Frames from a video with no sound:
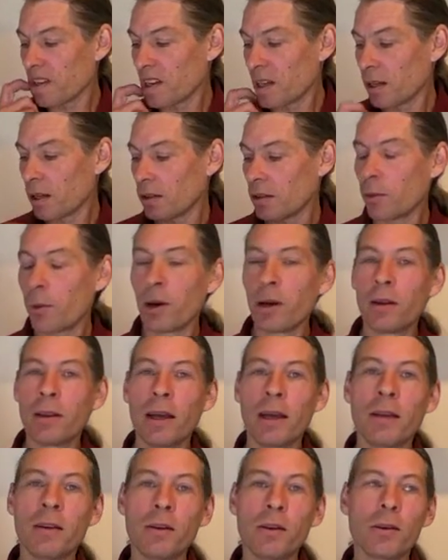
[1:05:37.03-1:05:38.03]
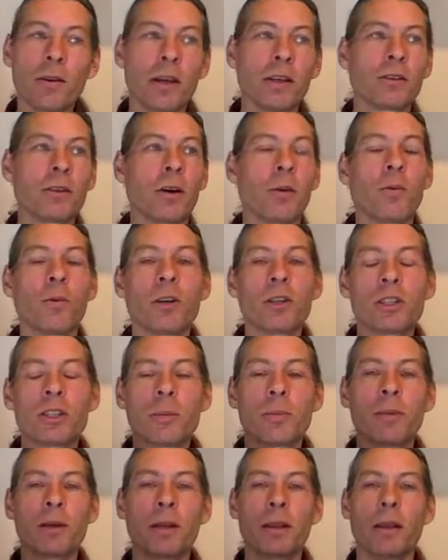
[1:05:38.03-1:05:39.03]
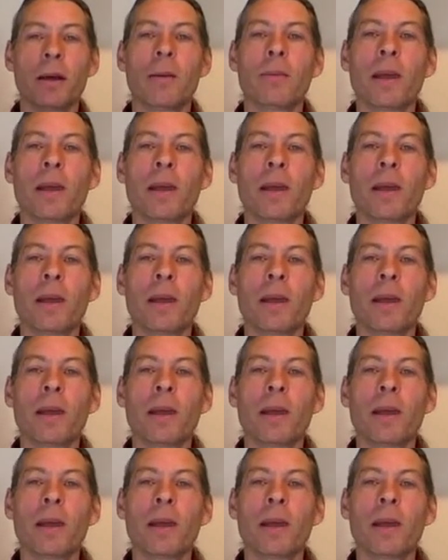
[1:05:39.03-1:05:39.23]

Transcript: So what do? They start worshiping them.